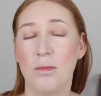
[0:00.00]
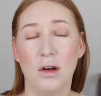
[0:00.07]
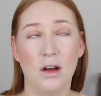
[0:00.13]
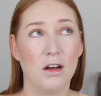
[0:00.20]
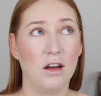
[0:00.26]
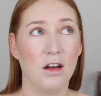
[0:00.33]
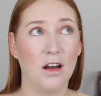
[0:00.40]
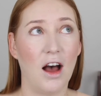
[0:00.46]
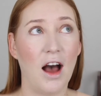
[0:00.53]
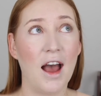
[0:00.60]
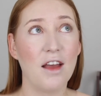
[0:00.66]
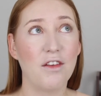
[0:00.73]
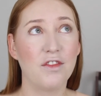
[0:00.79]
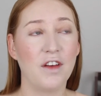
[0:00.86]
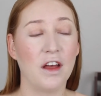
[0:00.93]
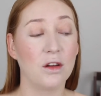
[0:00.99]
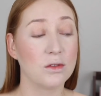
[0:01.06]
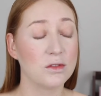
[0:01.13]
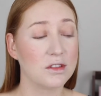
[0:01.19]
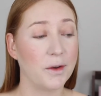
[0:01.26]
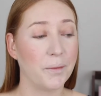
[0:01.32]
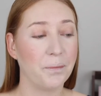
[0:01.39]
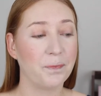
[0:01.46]
Oh, I
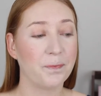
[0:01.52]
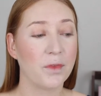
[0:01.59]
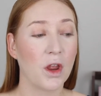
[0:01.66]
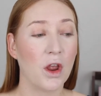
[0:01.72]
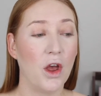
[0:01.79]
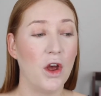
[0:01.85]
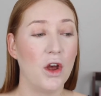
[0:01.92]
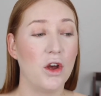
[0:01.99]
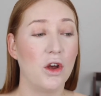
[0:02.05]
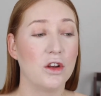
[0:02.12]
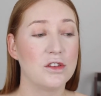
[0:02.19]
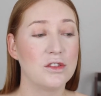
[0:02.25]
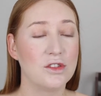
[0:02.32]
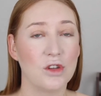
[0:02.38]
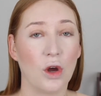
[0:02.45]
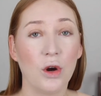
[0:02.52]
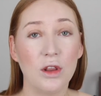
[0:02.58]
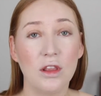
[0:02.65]
felt so